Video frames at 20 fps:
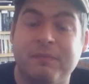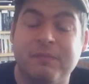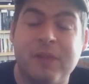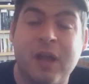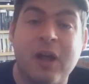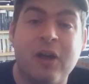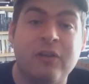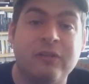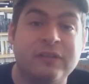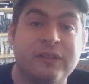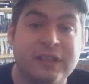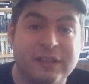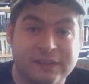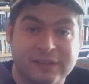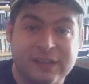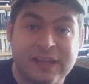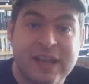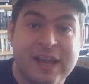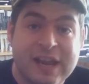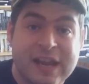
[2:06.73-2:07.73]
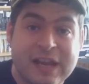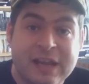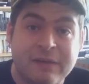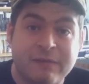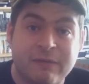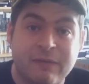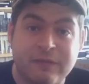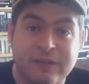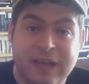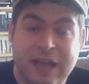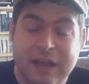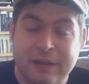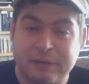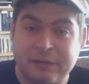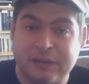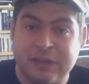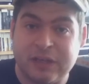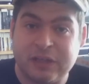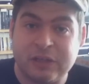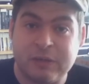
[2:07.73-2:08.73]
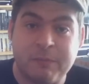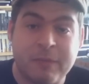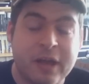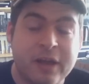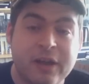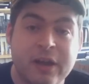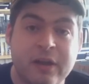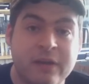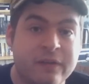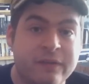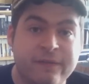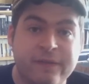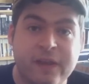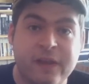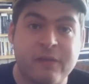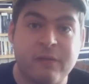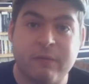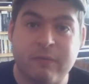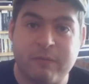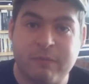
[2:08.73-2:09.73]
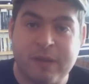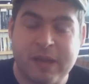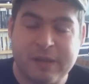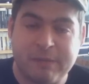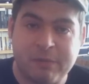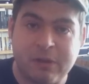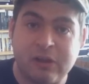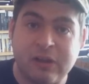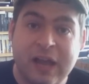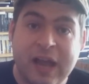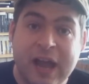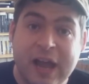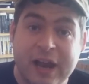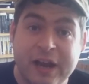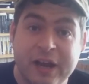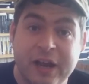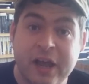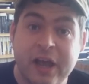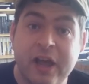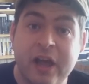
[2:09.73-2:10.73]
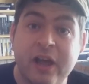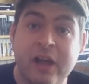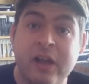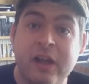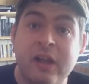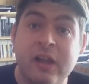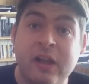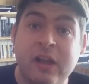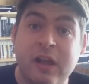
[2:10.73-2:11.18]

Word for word: not only Lee from Game Station, but I know a few other people, Hannah,